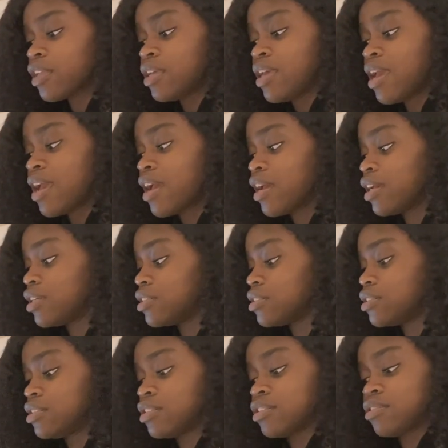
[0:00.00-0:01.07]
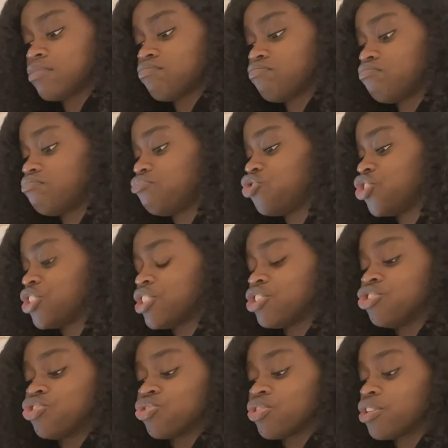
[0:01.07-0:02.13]
and just
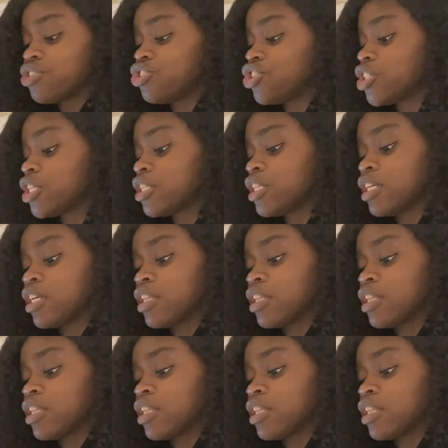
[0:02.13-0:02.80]
enjoy the journey.